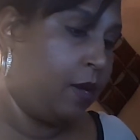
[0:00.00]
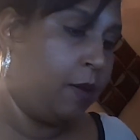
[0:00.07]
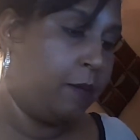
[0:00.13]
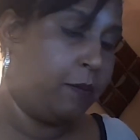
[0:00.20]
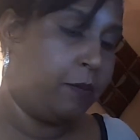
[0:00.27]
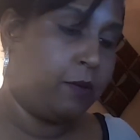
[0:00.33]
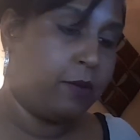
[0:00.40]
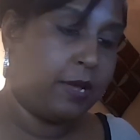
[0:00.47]

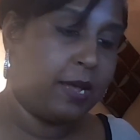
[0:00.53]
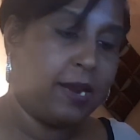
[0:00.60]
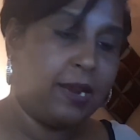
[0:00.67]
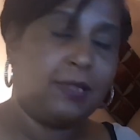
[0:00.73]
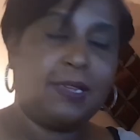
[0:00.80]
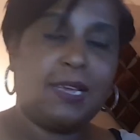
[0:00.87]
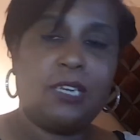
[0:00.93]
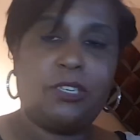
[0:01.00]
Okay, let's
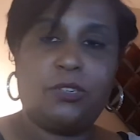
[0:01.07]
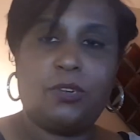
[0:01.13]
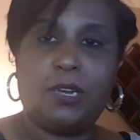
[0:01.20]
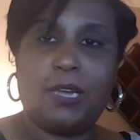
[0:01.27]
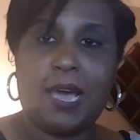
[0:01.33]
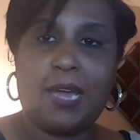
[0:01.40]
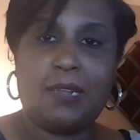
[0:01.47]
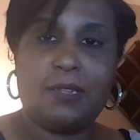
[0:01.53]
get your
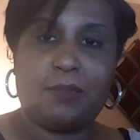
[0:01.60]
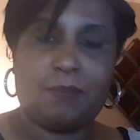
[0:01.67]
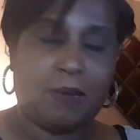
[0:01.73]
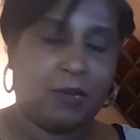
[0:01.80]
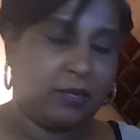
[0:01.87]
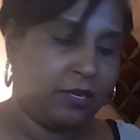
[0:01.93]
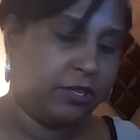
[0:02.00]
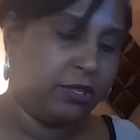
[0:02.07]
guidance
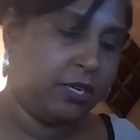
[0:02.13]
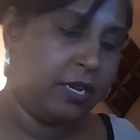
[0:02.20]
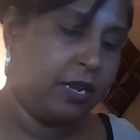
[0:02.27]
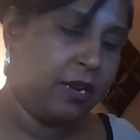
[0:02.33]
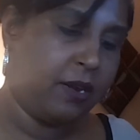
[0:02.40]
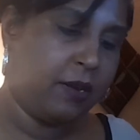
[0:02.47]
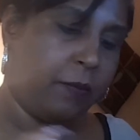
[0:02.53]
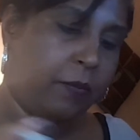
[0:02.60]
message
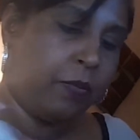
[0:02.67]
here.